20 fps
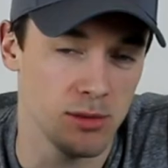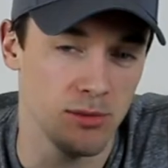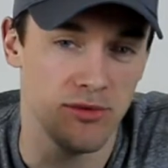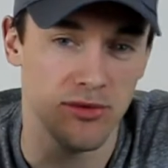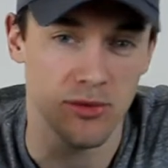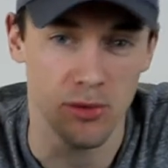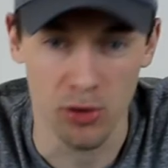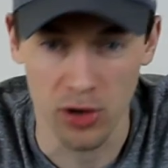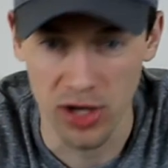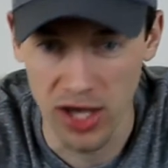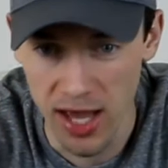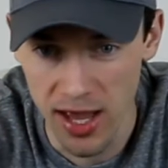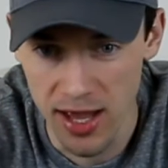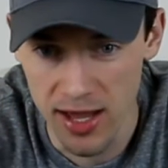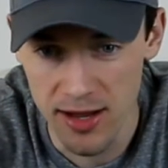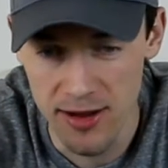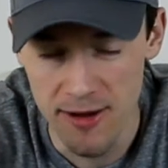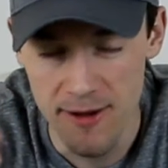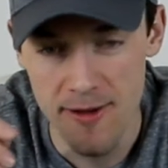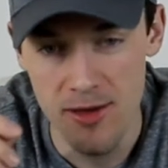in
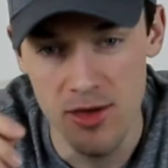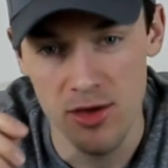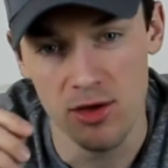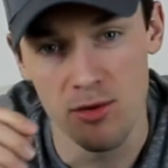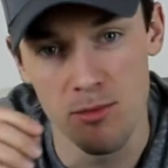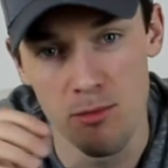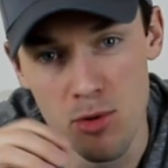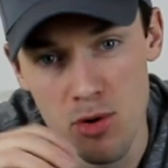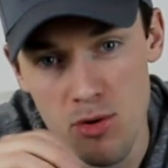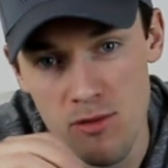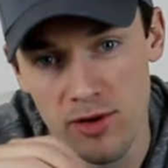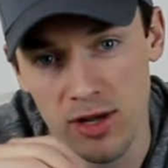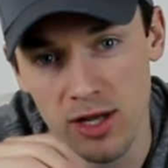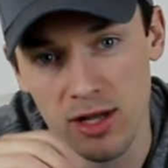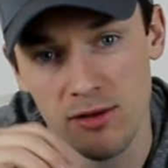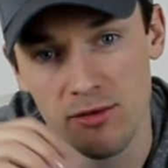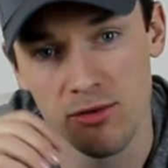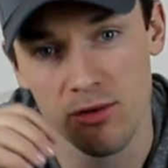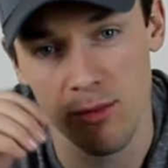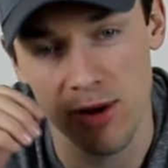4K.
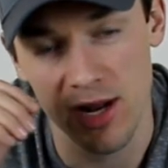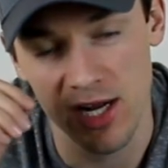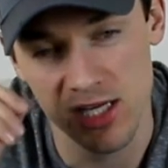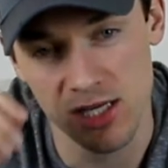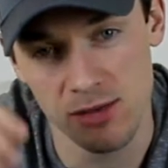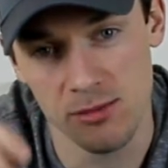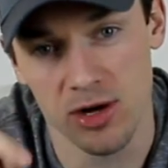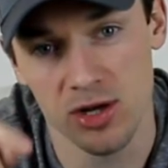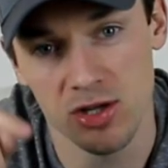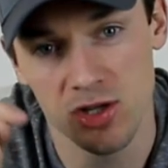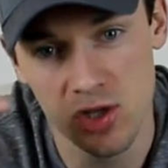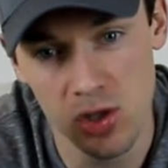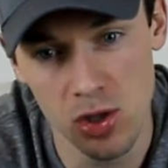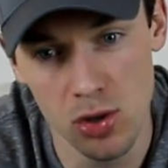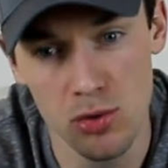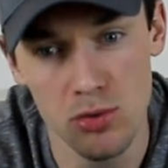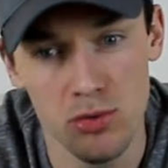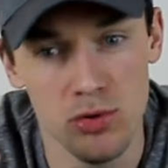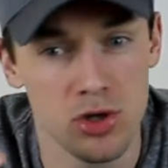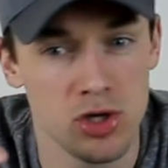Moving from an HDMI
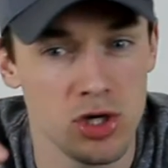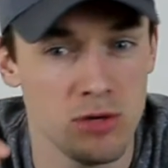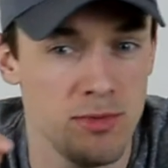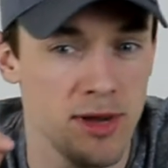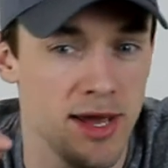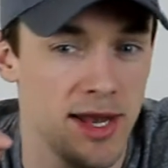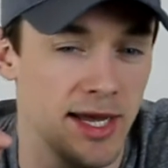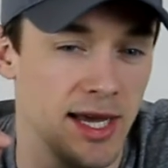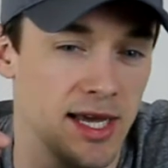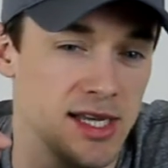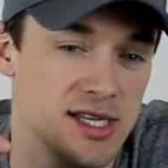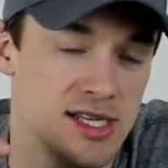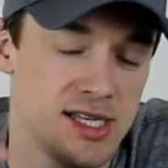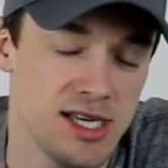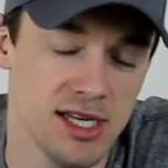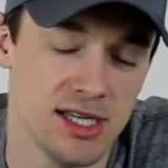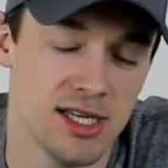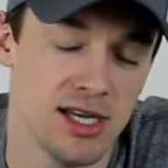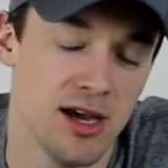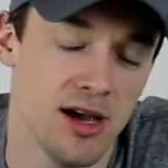2, you should be able to get
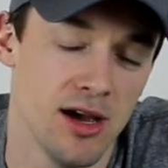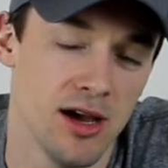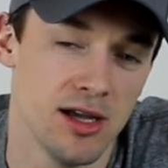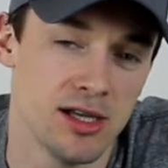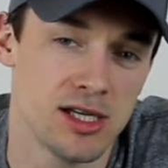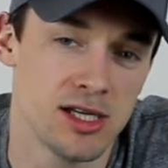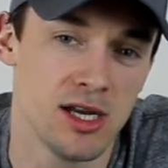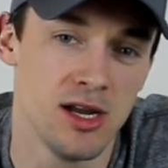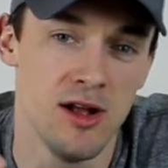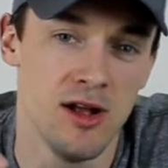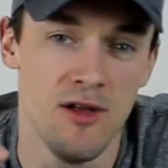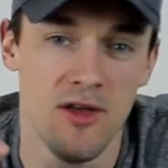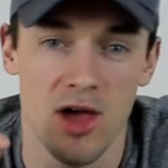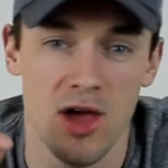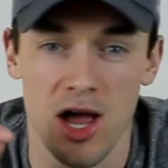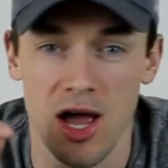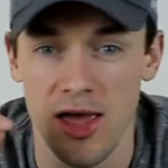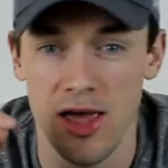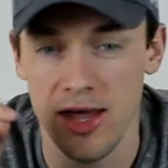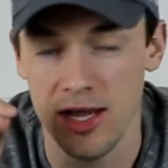60 Hertz
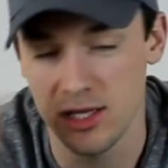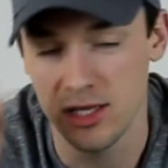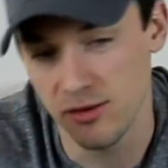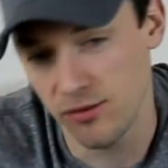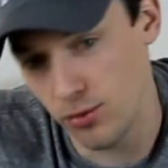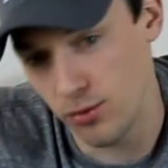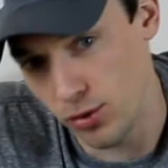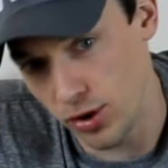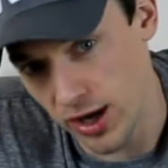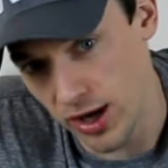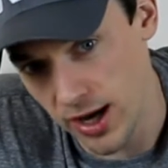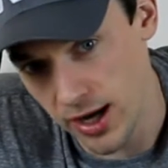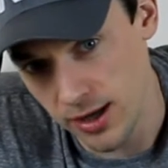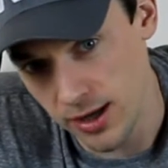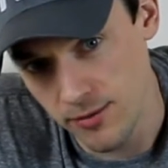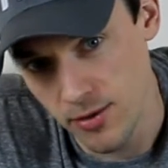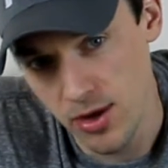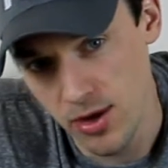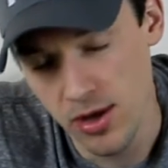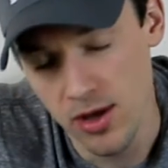into
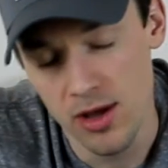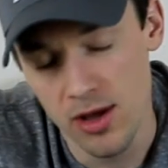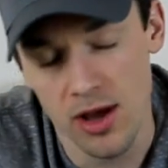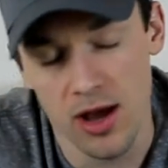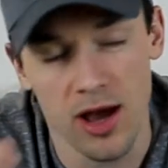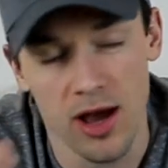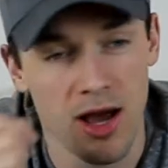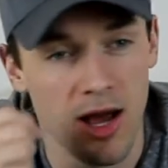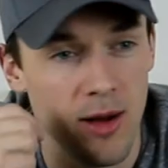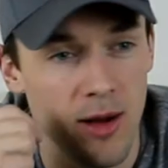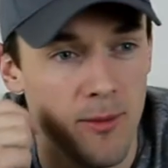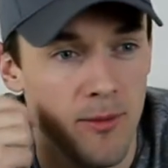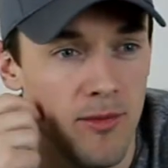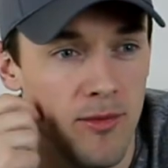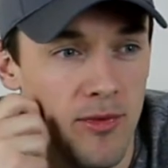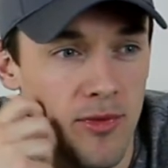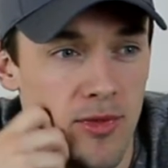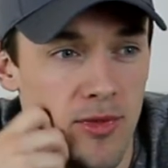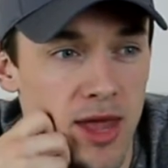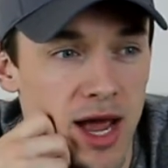4K.
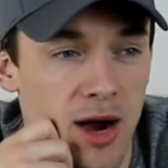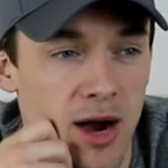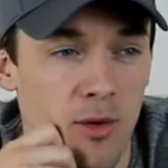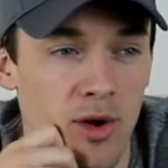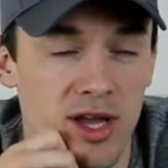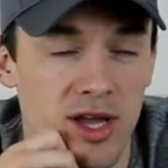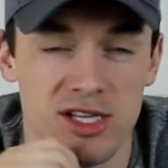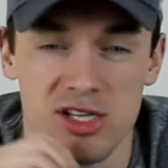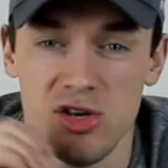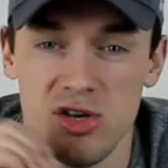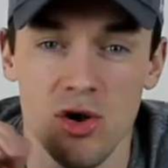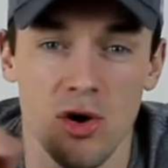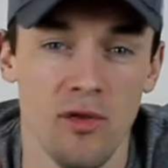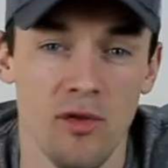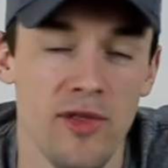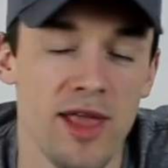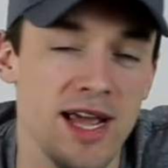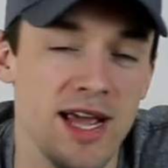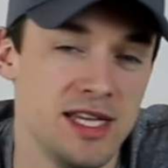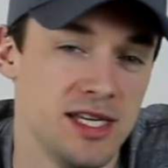Now it's
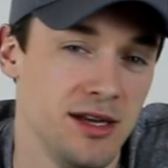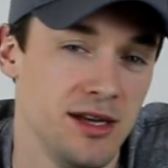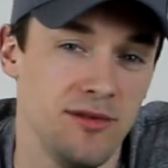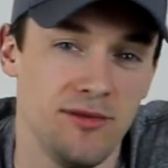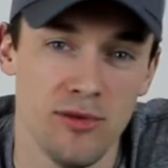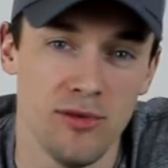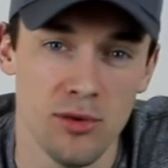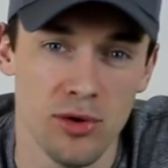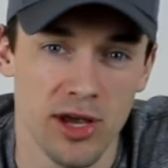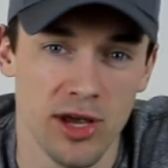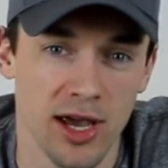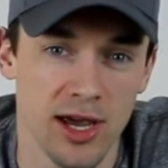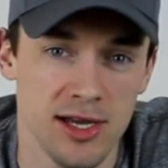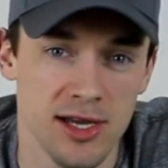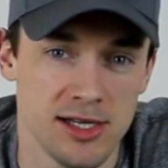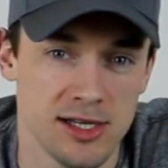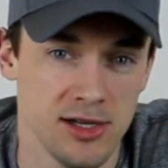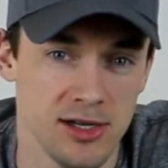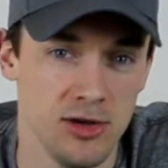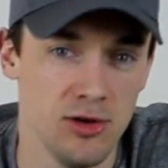not native
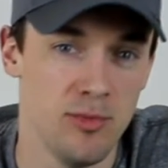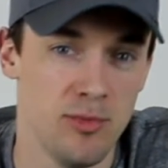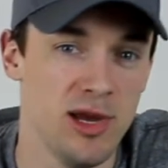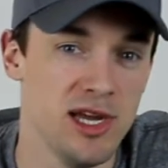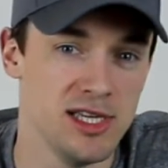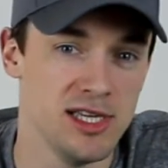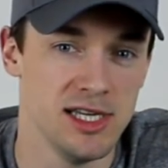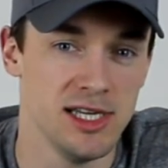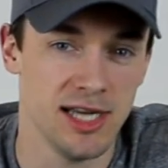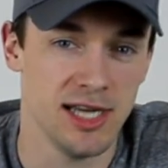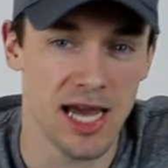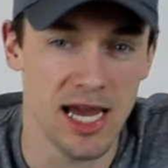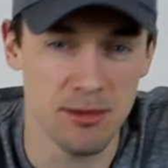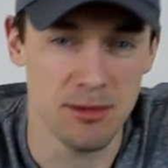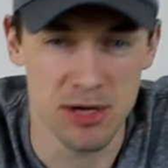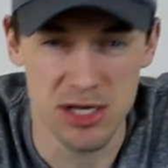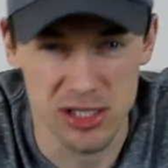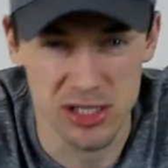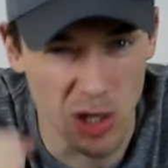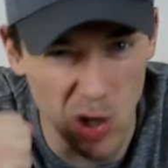4K, so you PC
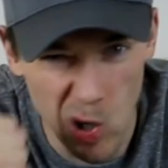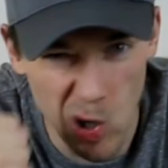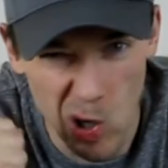gamers,